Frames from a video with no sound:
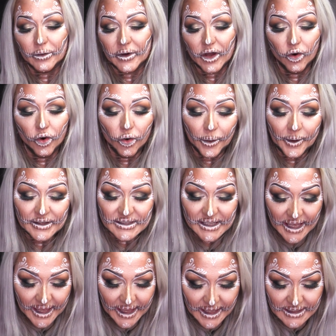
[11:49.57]
It always
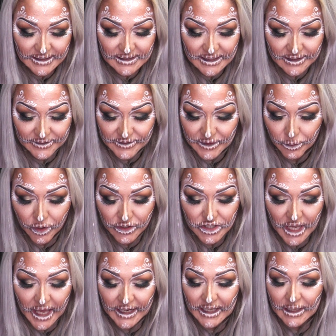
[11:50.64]
is. If you watch
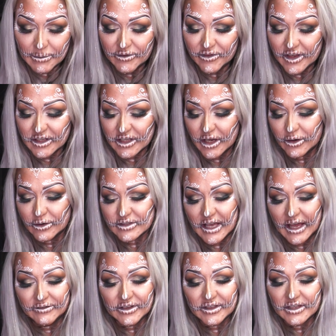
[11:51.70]
any of my videos,
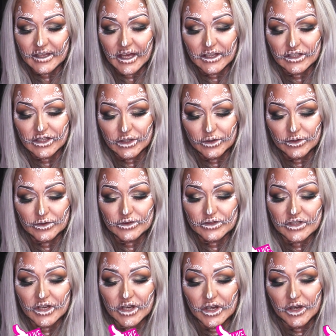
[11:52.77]
everything that I use,
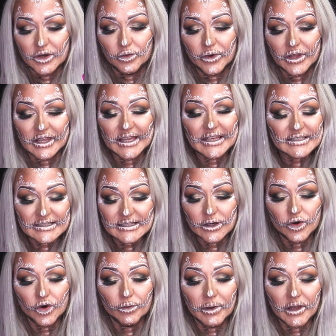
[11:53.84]
we list it
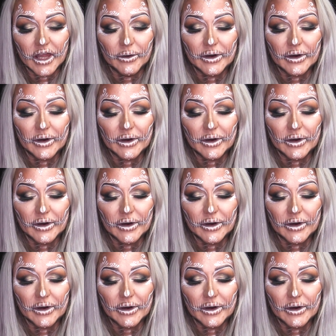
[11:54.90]
all below.